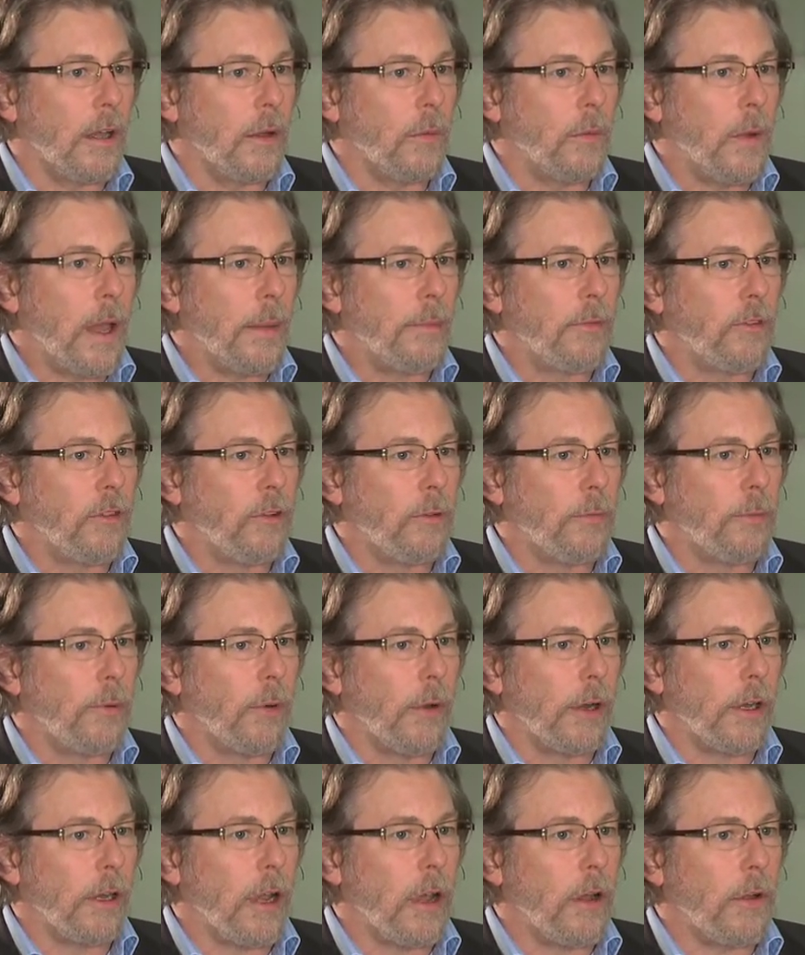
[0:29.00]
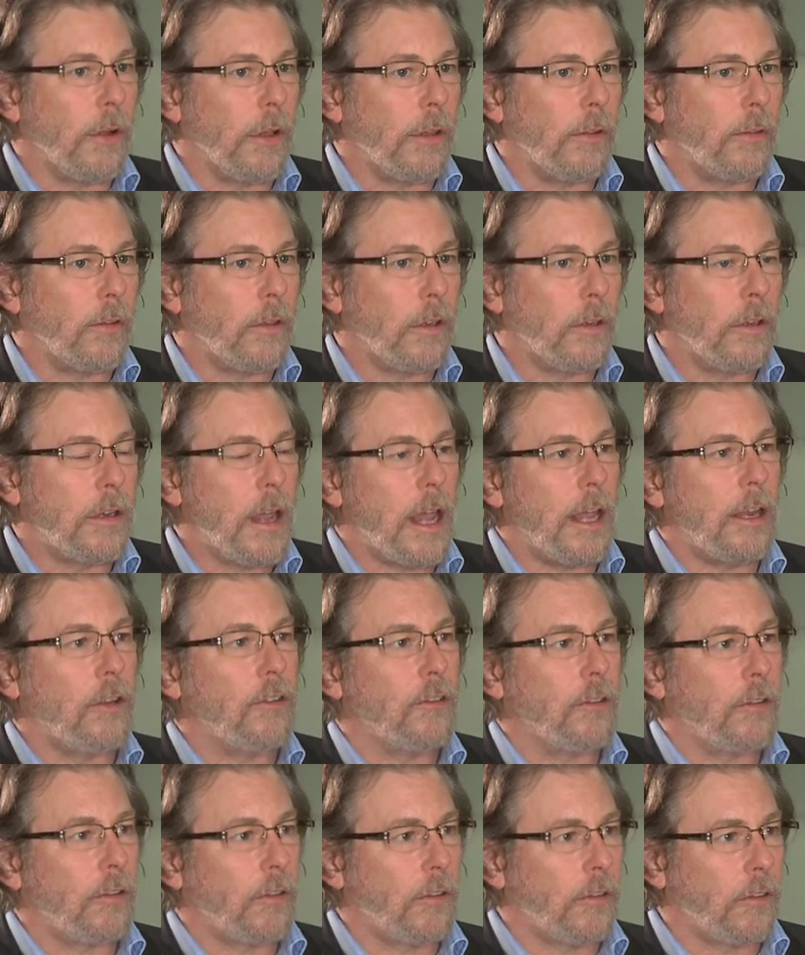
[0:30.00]
Web 2.0 is a
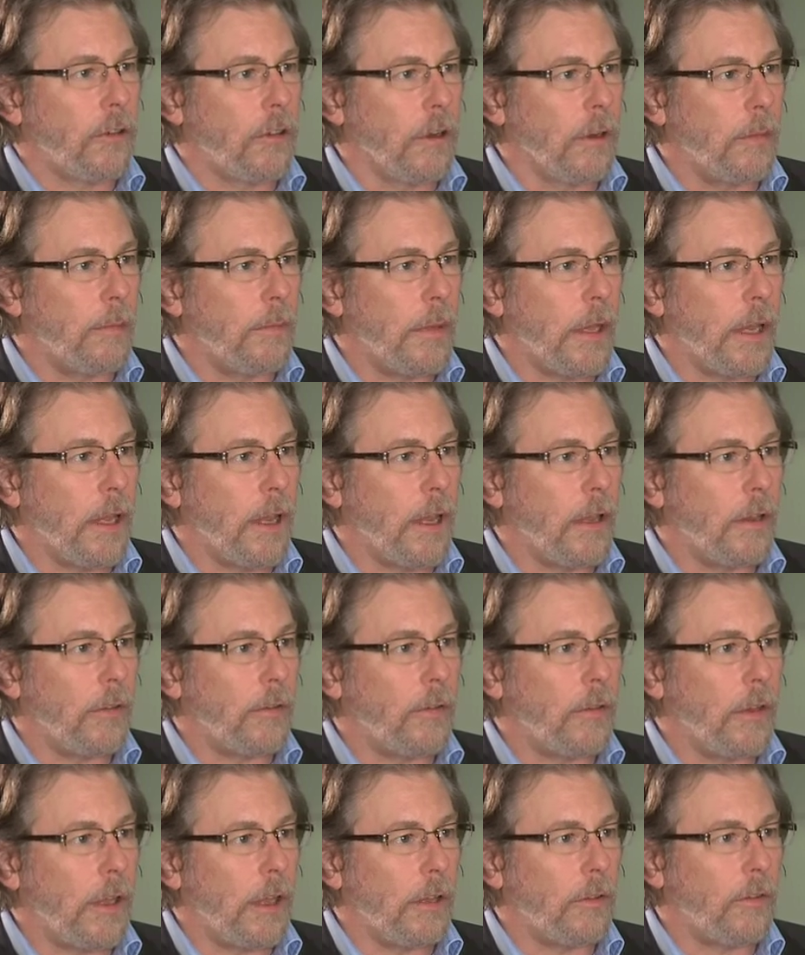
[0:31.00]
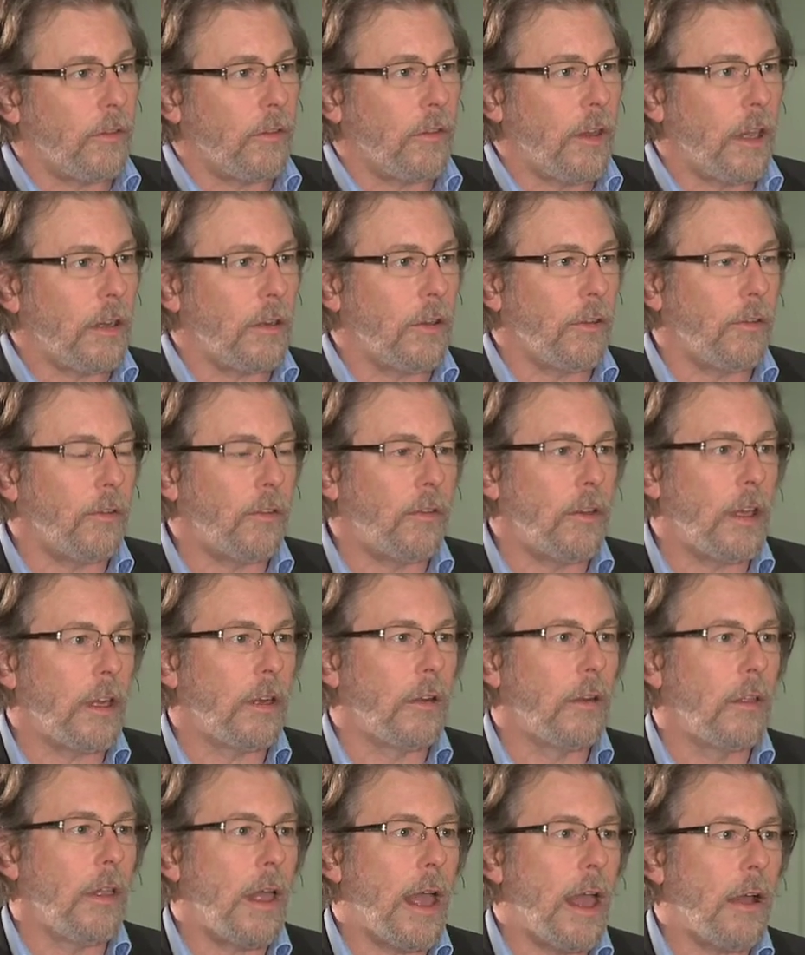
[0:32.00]
dangerous term because it sent a
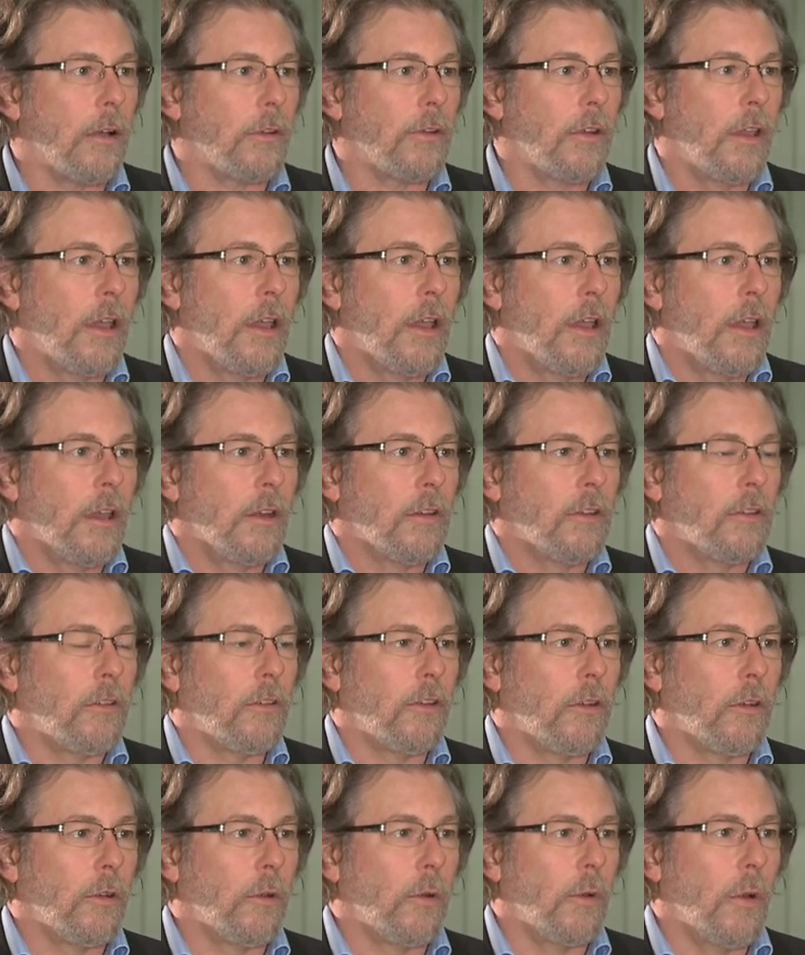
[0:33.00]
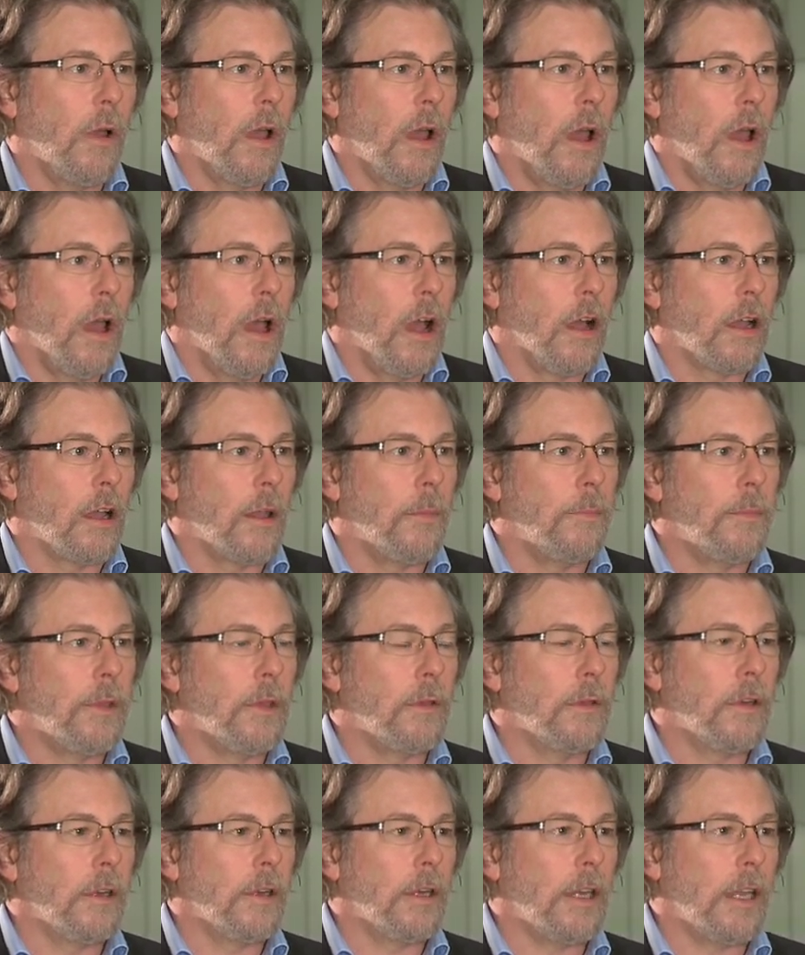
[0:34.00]
signal out to a
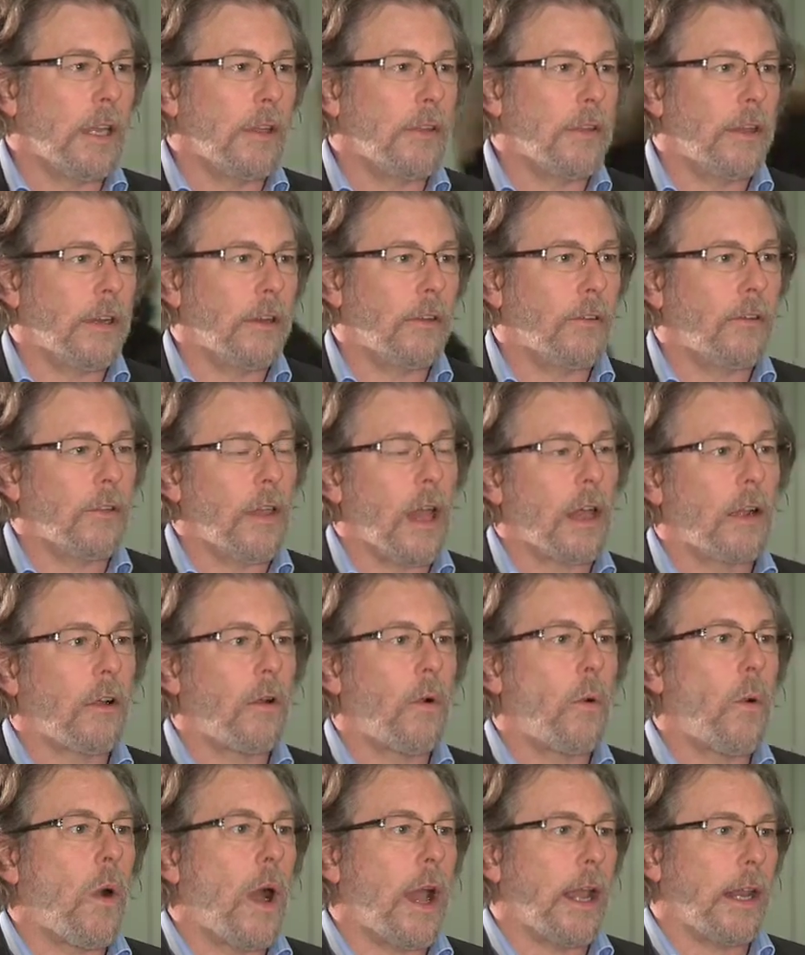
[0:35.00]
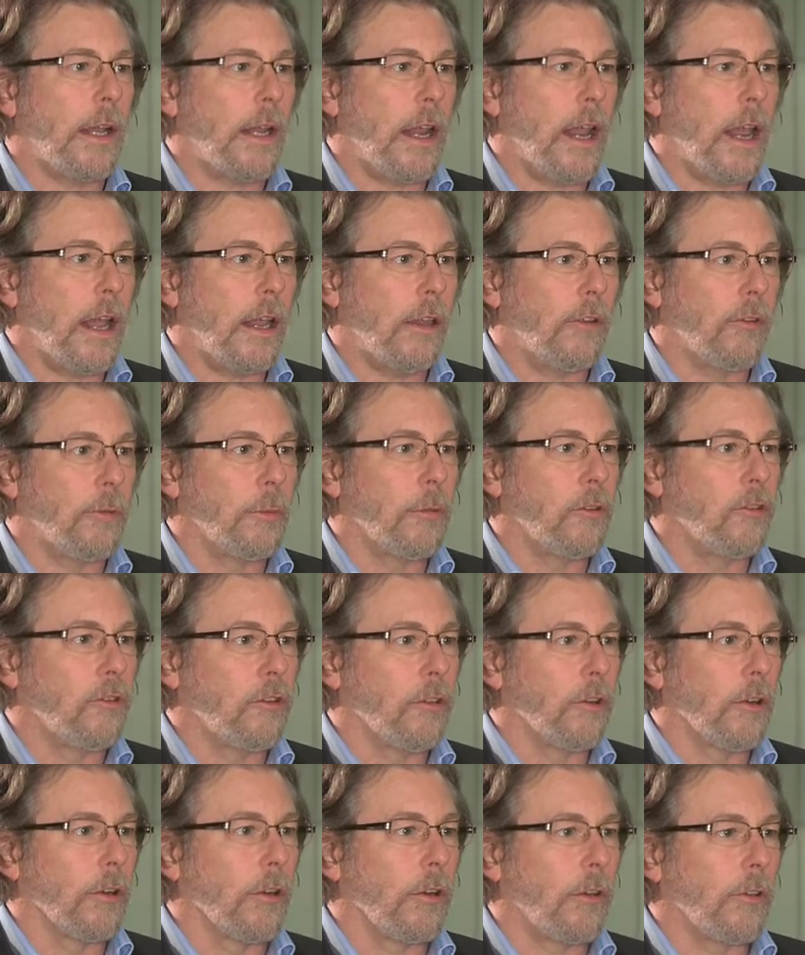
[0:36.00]
community that is not quite as
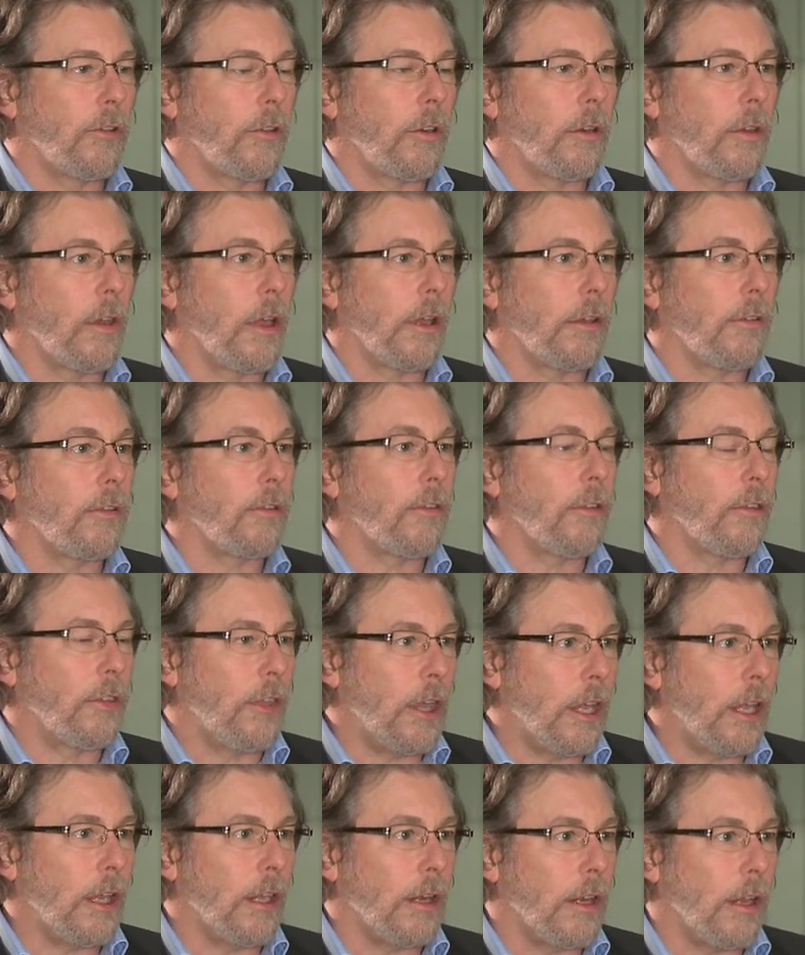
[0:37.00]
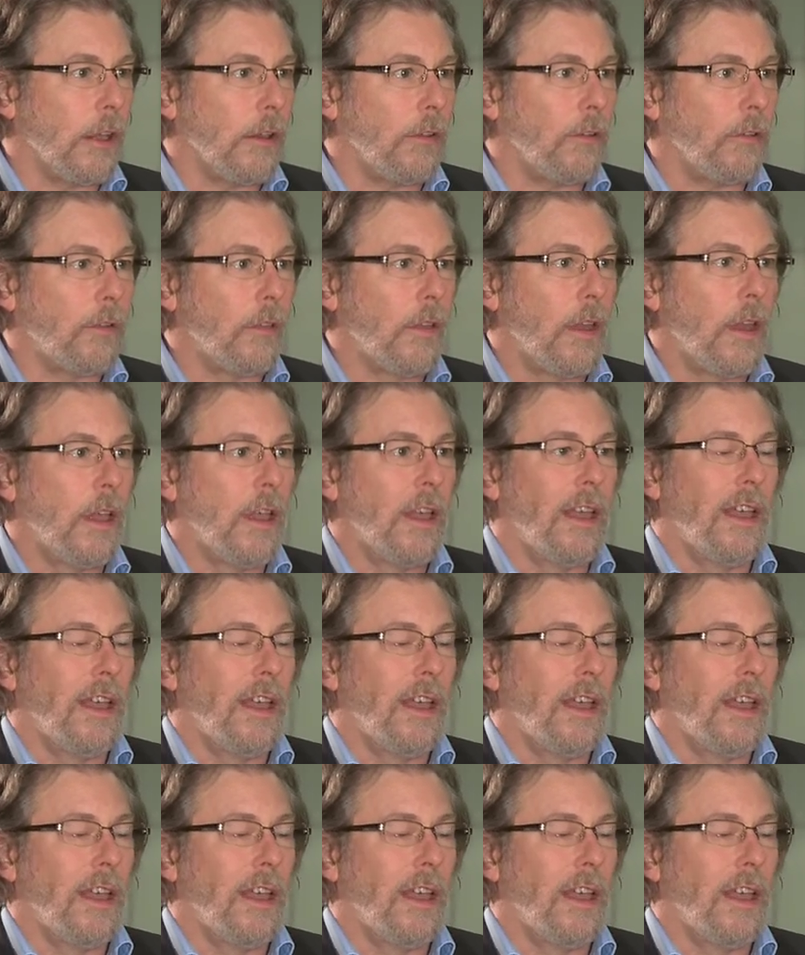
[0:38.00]
mature as it likes to think it is.